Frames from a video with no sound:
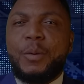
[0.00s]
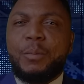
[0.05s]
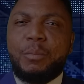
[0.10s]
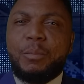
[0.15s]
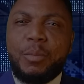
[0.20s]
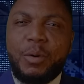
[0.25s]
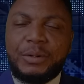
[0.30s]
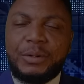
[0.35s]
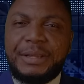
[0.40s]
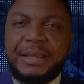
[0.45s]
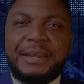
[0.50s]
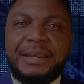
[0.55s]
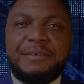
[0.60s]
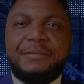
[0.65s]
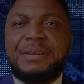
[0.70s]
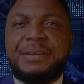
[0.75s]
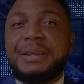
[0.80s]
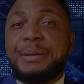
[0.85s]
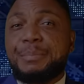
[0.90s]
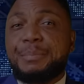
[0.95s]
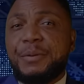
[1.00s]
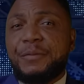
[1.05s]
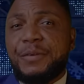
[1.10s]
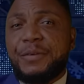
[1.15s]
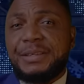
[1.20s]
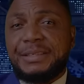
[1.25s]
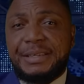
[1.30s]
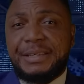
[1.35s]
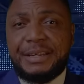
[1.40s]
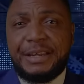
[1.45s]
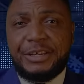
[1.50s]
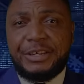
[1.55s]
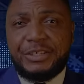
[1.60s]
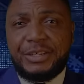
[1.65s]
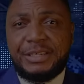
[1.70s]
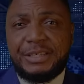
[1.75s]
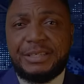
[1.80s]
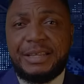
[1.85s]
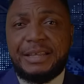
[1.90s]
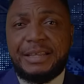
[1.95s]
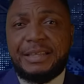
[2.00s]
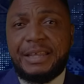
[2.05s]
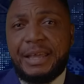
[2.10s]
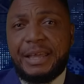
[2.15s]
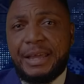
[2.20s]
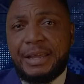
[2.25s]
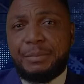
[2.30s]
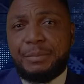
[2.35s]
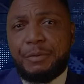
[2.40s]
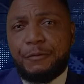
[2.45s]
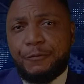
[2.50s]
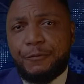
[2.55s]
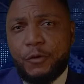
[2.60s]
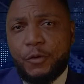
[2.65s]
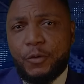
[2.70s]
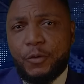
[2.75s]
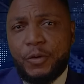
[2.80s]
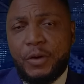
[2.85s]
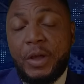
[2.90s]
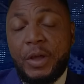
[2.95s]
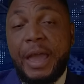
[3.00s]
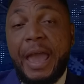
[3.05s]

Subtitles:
more than even the previous elections that they had before.